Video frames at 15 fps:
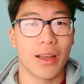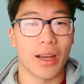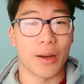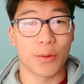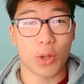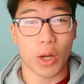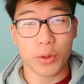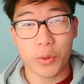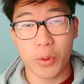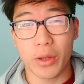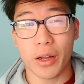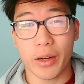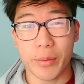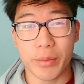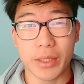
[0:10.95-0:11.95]
I've talked to
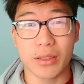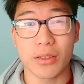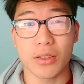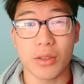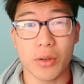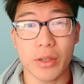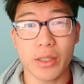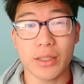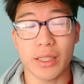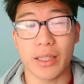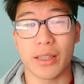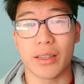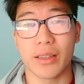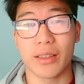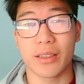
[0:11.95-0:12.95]
a lot of business owners,
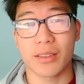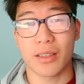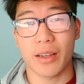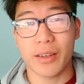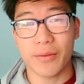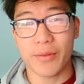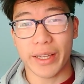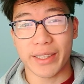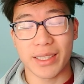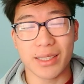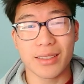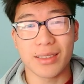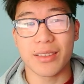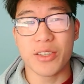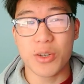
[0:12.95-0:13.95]
and there's a lot of like
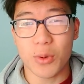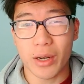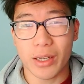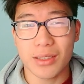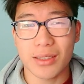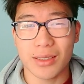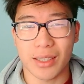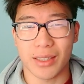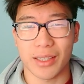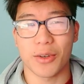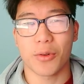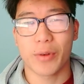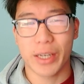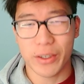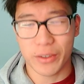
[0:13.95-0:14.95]
these nuances that they
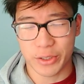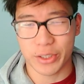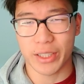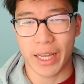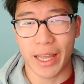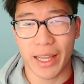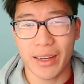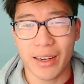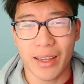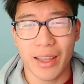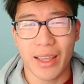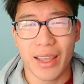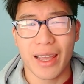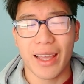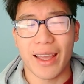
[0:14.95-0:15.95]
don't really understand,
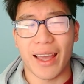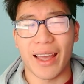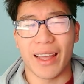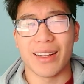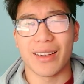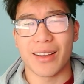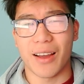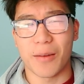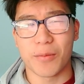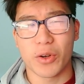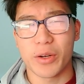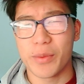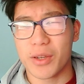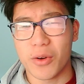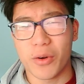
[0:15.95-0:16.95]
and I'm
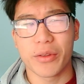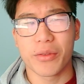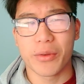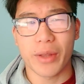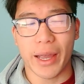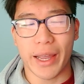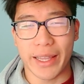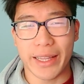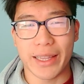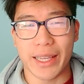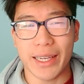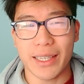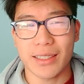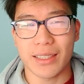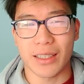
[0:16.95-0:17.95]
going to be going through that in
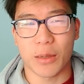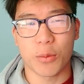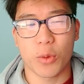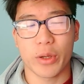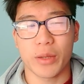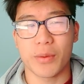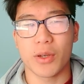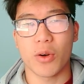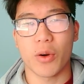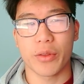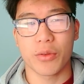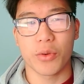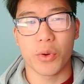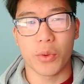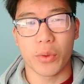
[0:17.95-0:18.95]
this, and I'm going to be
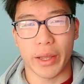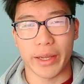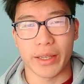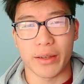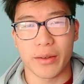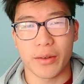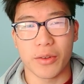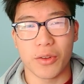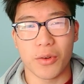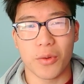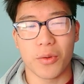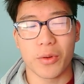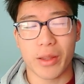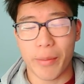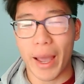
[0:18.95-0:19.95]
going through like
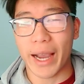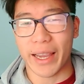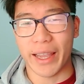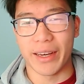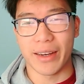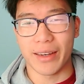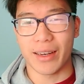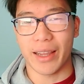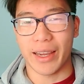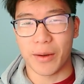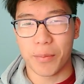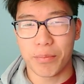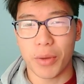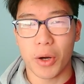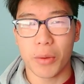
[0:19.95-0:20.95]
the back end and like
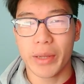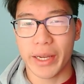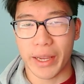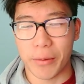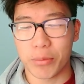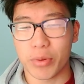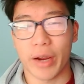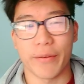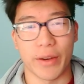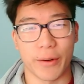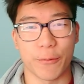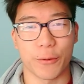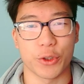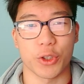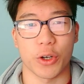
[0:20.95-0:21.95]
public and private
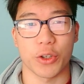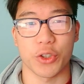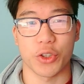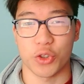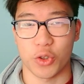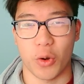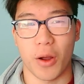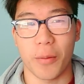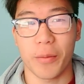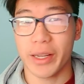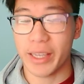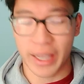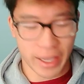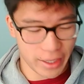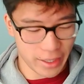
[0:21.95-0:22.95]
infrastructure. So I'm going
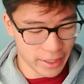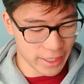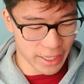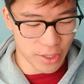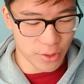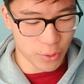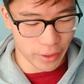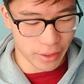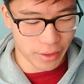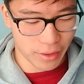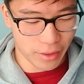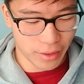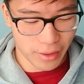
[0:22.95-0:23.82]
to get like into it.